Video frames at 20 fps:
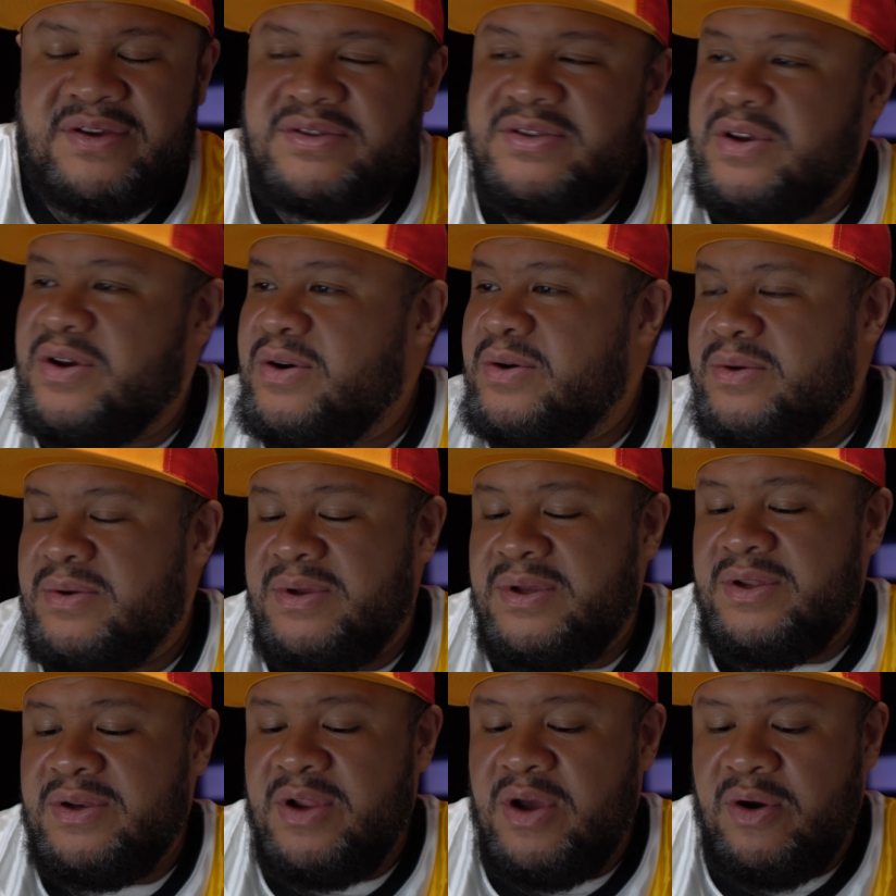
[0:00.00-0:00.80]
So
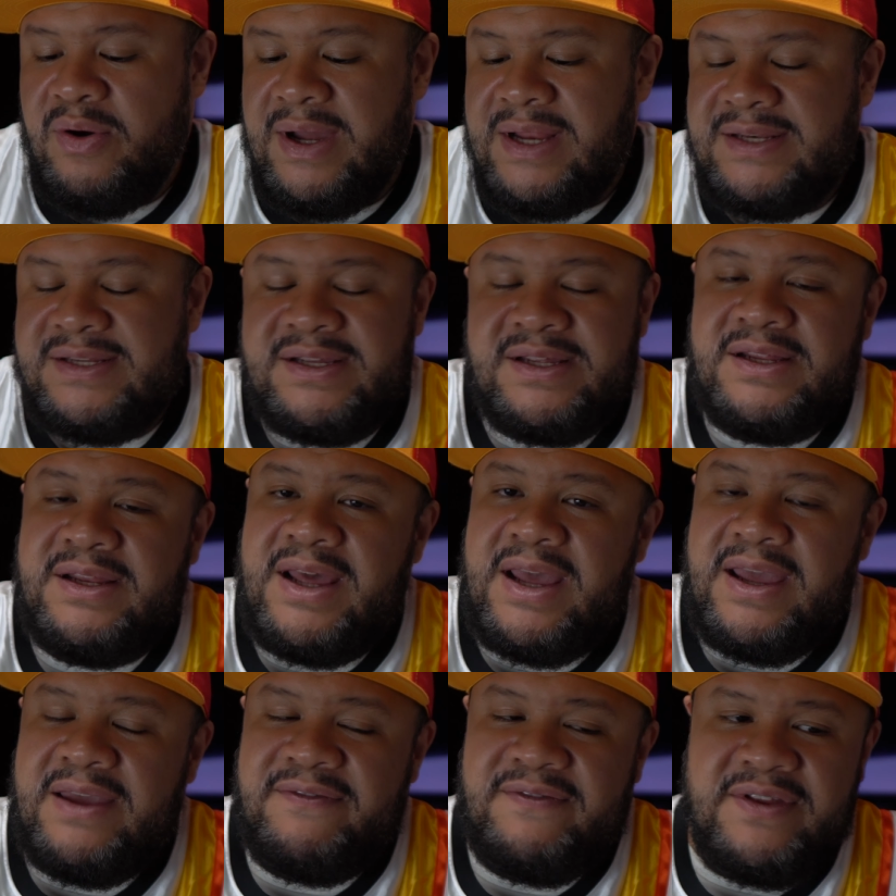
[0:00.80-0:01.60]
I did
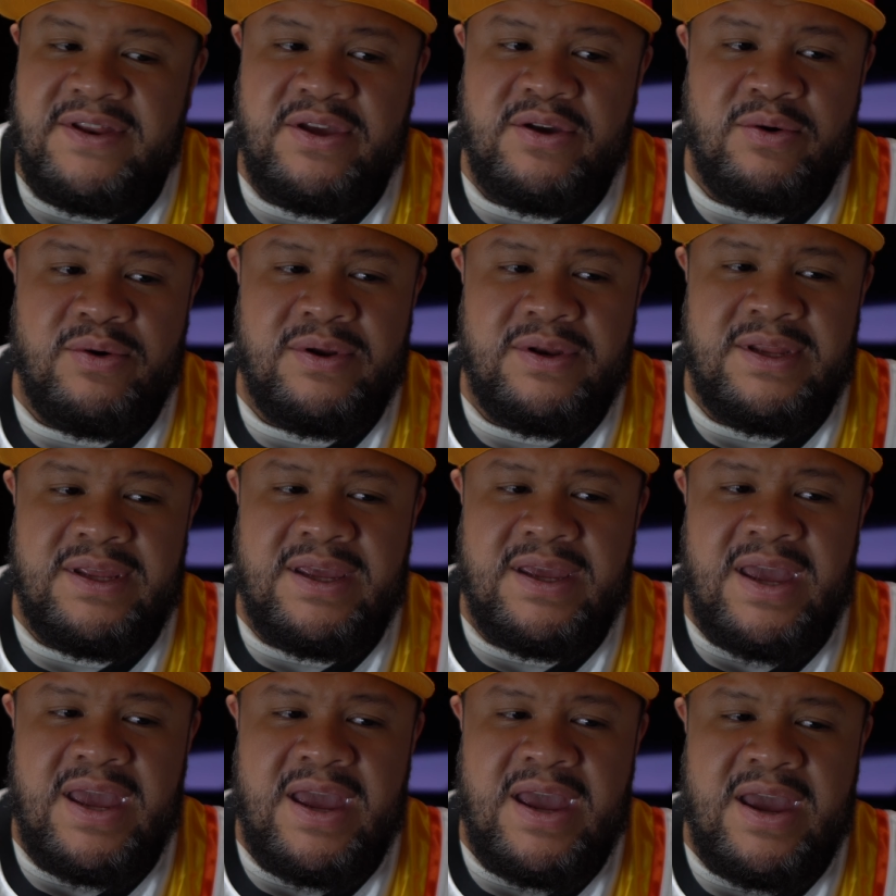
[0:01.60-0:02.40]
a video on
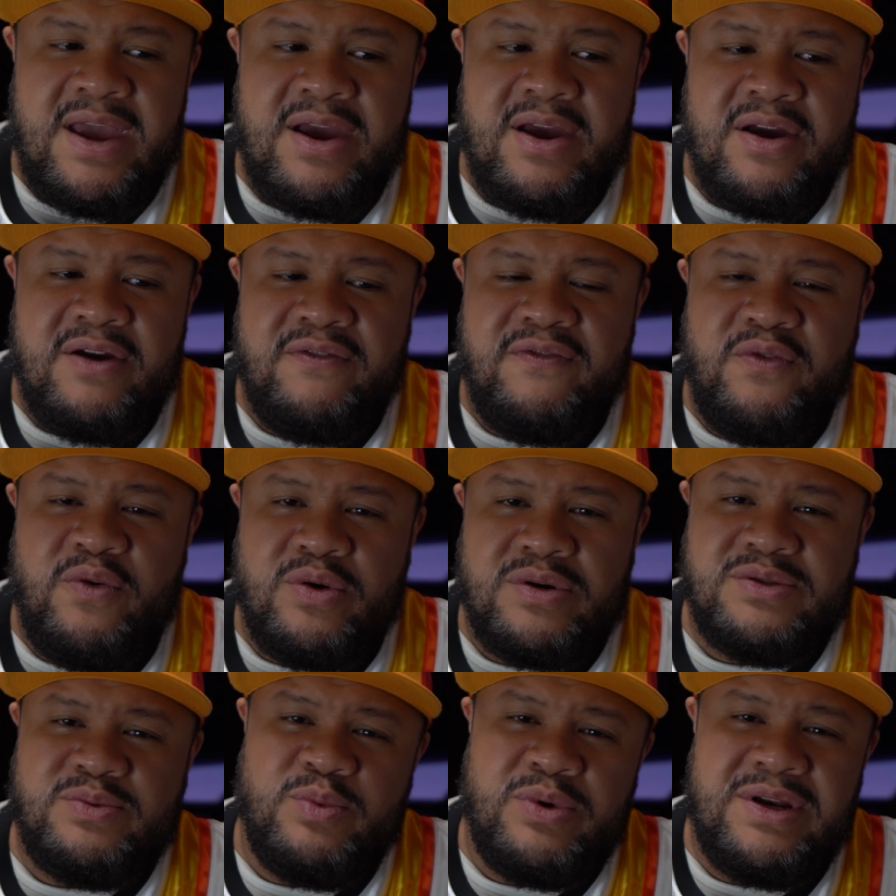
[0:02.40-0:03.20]
the Air
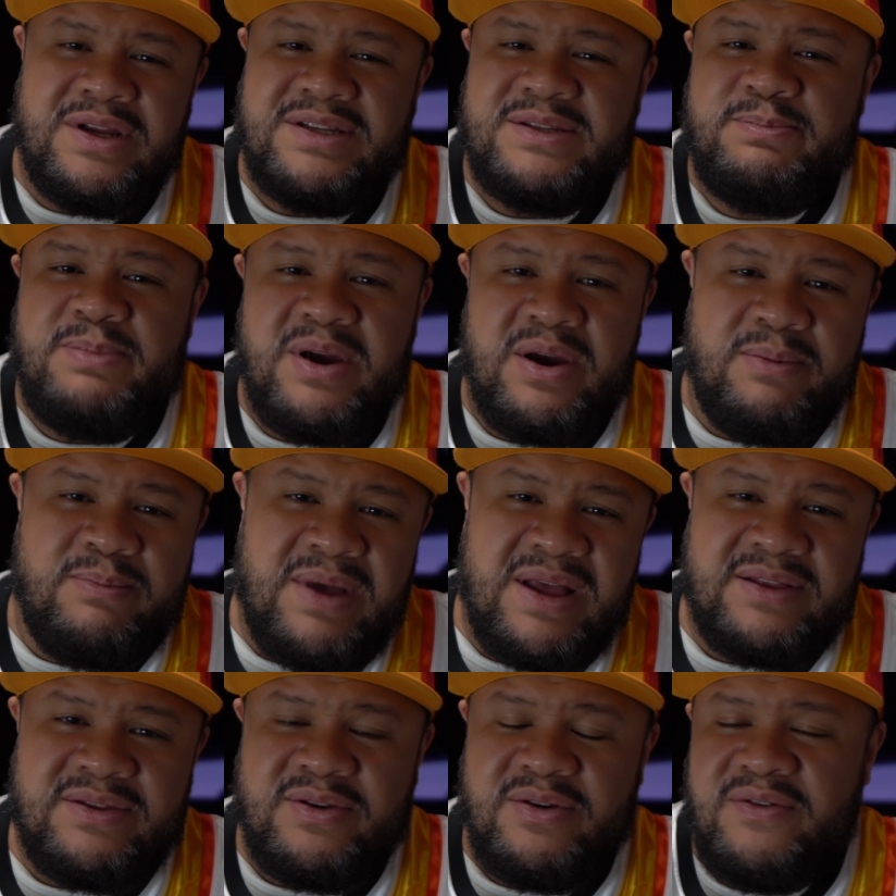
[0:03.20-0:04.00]
Force One
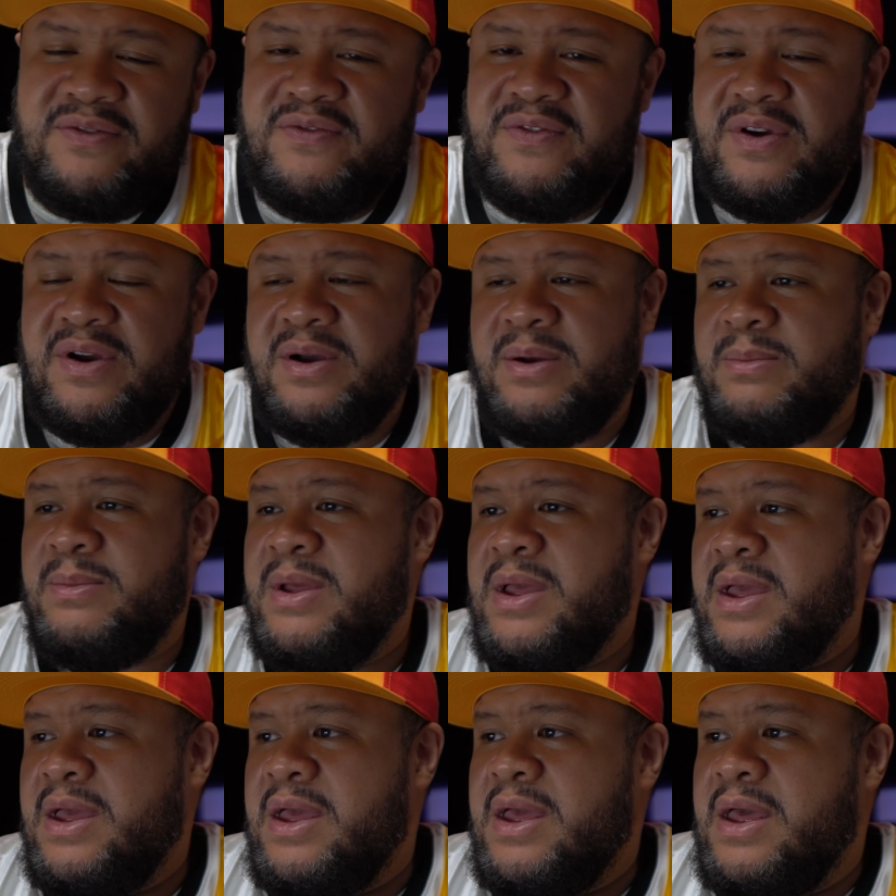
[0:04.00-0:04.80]
experimental from
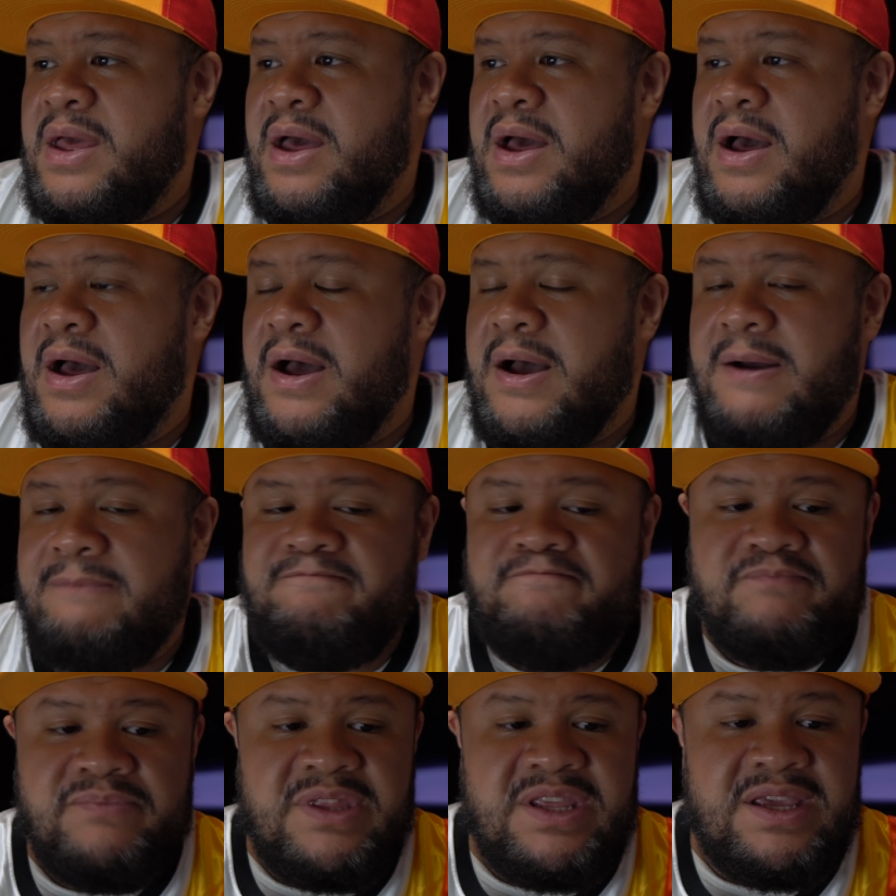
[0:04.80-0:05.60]

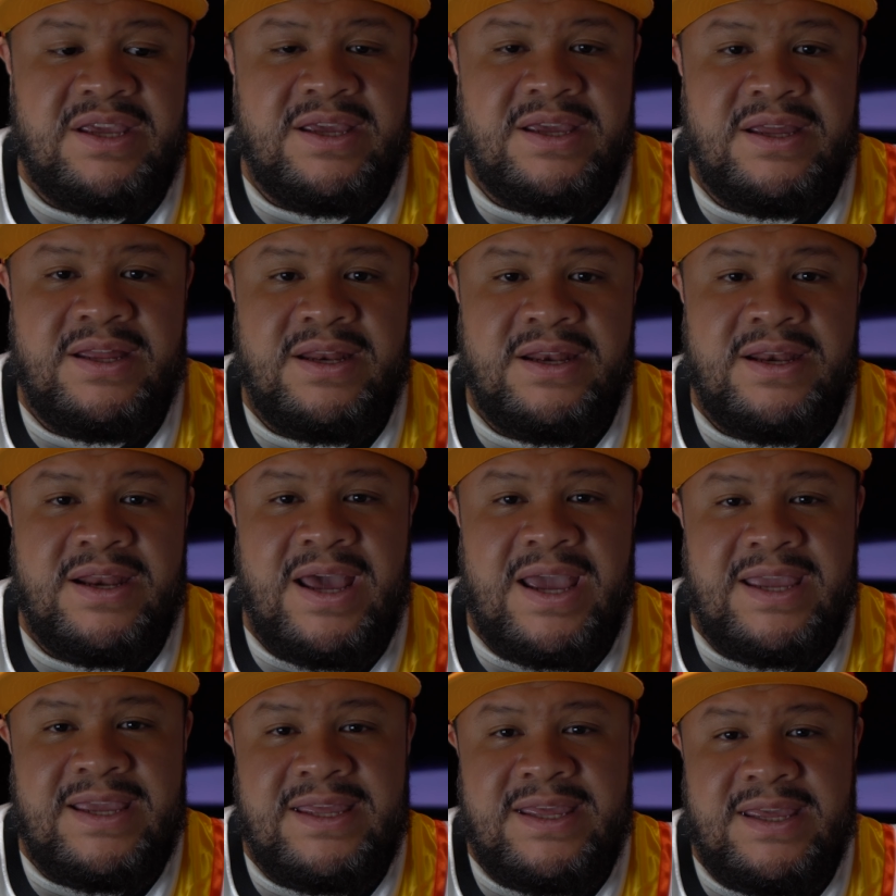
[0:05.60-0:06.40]
the
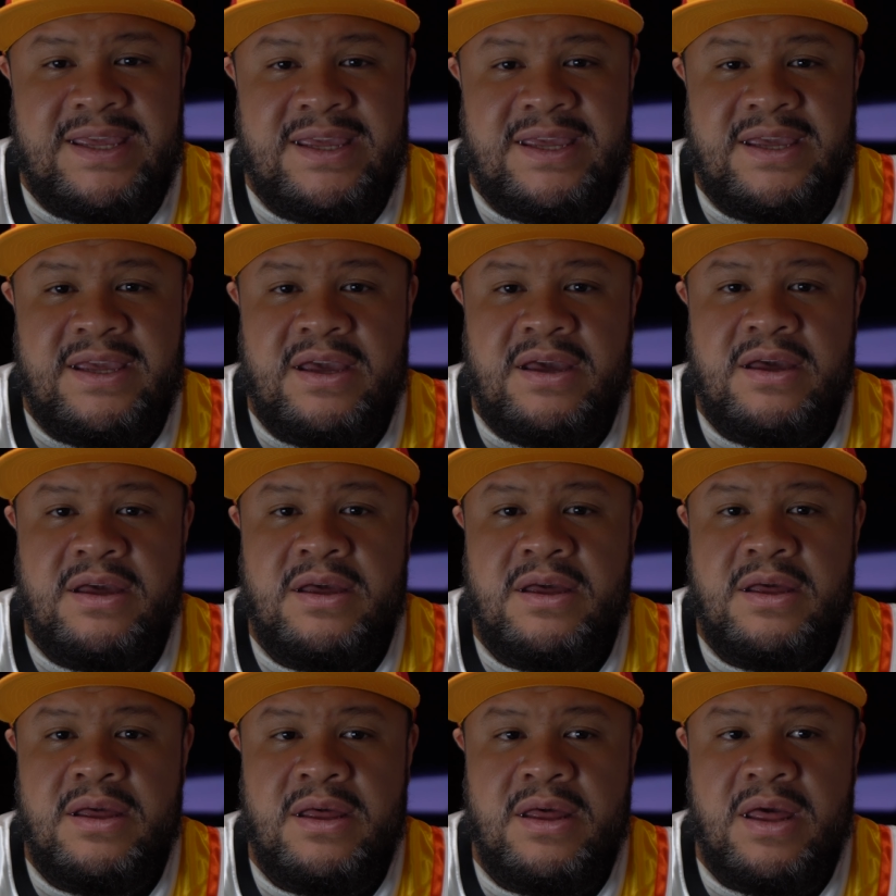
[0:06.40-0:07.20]
Nike
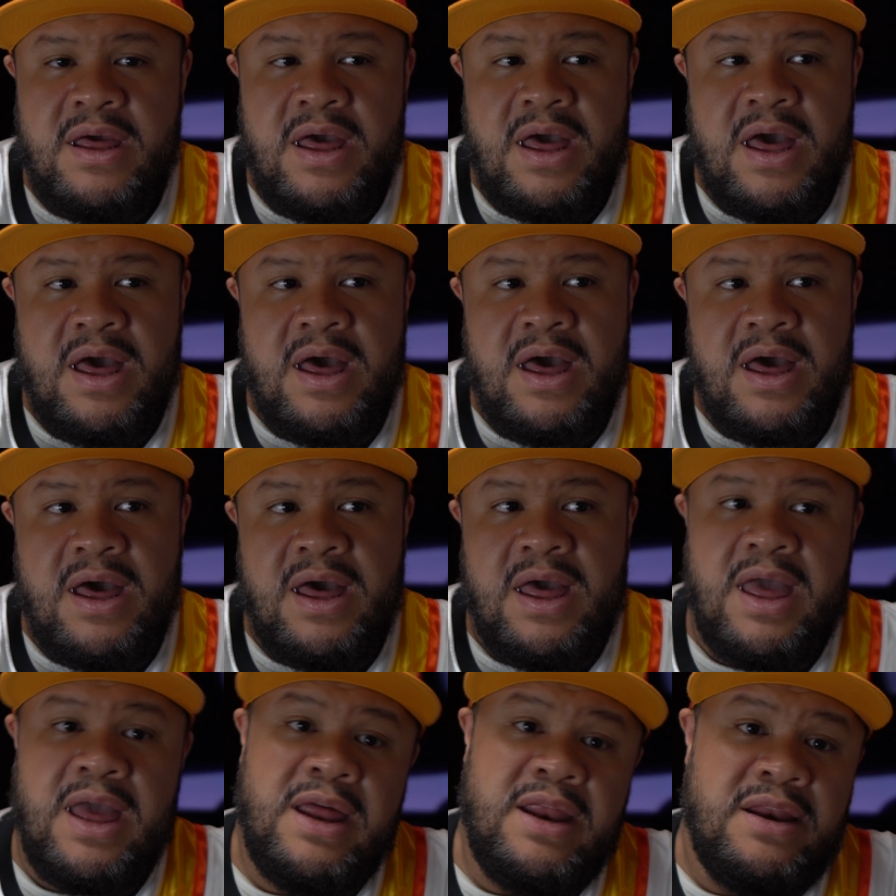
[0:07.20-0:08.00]

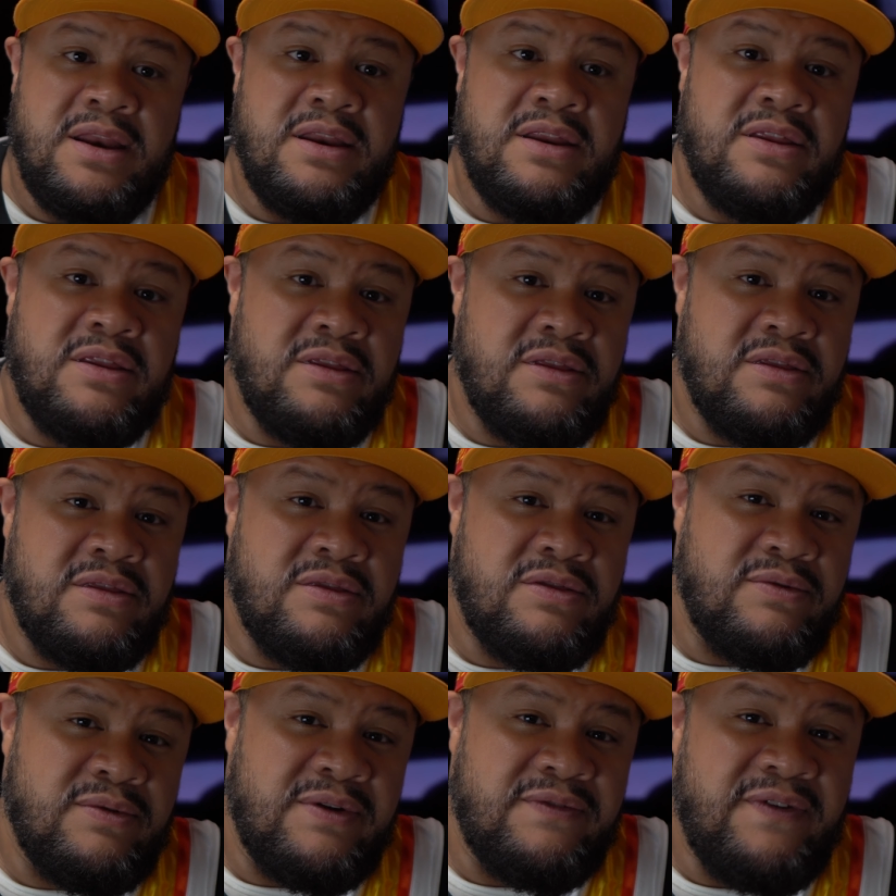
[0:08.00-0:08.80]

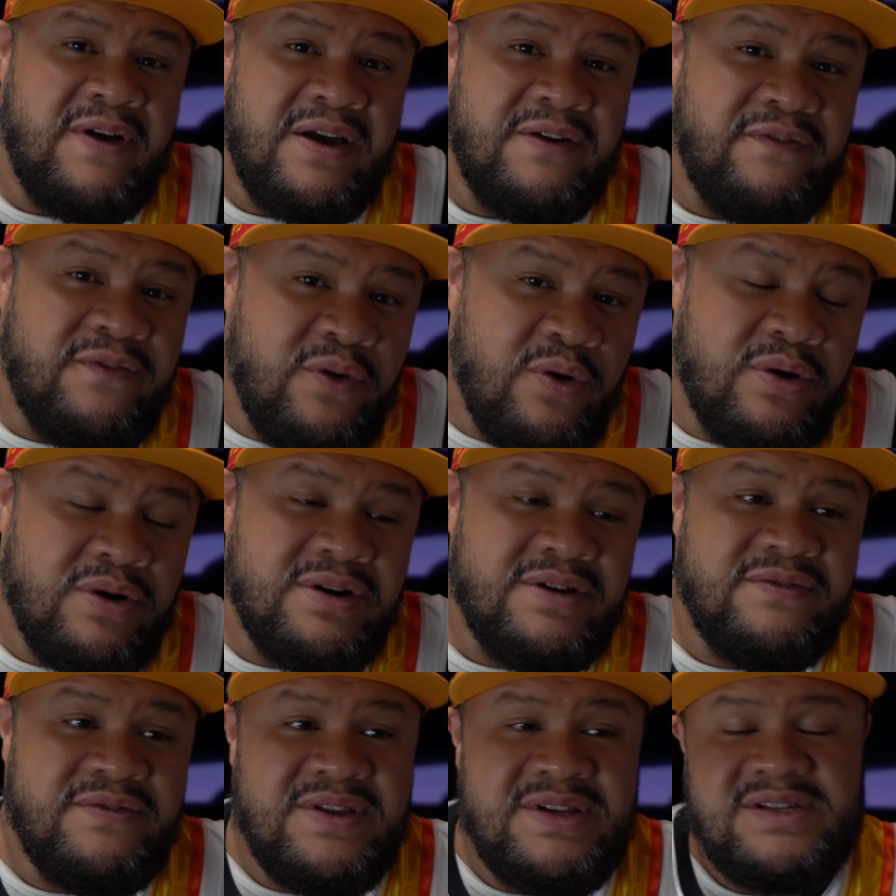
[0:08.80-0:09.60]
N354
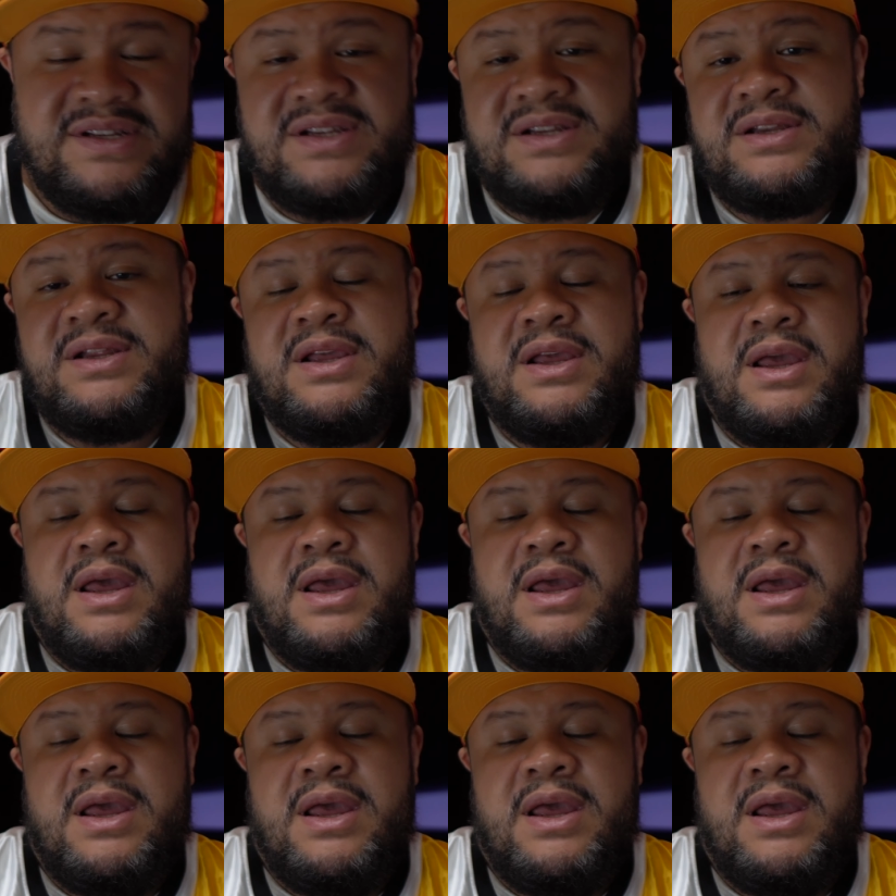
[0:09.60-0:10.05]
division,